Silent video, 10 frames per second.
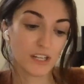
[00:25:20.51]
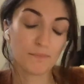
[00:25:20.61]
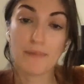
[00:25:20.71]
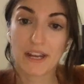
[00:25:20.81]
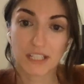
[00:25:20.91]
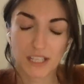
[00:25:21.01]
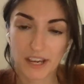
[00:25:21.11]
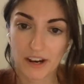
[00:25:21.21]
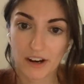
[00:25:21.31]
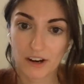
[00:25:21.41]

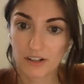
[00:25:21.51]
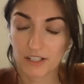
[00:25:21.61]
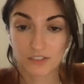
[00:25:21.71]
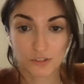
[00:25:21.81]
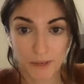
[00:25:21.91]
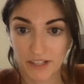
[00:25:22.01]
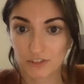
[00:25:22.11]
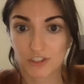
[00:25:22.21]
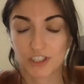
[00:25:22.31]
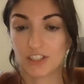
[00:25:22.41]
Medicare
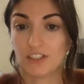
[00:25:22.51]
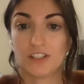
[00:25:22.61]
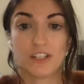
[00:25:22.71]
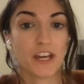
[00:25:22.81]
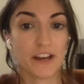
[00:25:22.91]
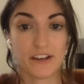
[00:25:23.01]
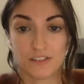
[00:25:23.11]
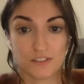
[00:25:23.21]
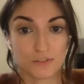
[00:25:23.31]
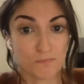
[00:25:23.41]
expansion
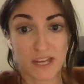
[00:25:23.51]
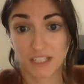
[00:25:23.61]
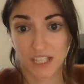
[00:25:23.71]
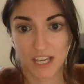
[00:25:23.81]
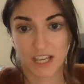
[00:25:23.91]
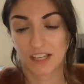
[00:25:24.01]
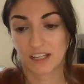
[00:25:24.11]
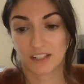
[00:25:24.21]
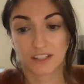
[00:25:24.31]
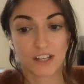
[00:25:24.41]
and Medicaid,